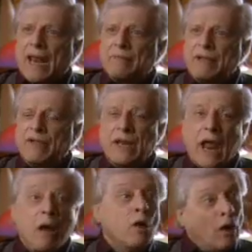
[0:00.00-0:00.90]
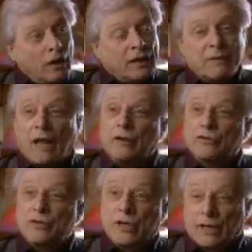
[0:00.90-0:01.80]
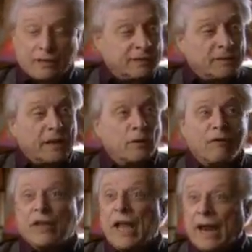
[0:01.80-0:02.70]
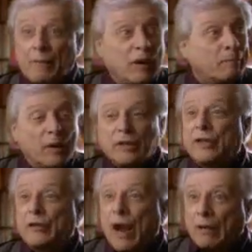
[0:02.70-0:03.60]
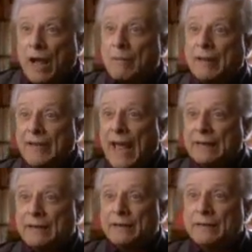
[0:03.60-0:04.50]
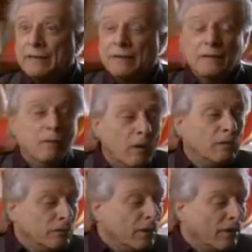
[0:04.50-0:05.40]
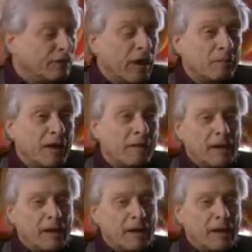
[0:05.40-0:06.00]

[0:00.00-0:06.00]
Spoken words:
the goddamn DVD now, or I'm going to come down to your house and I'm going to burn it to the ground. How about that? Well, you don't have to get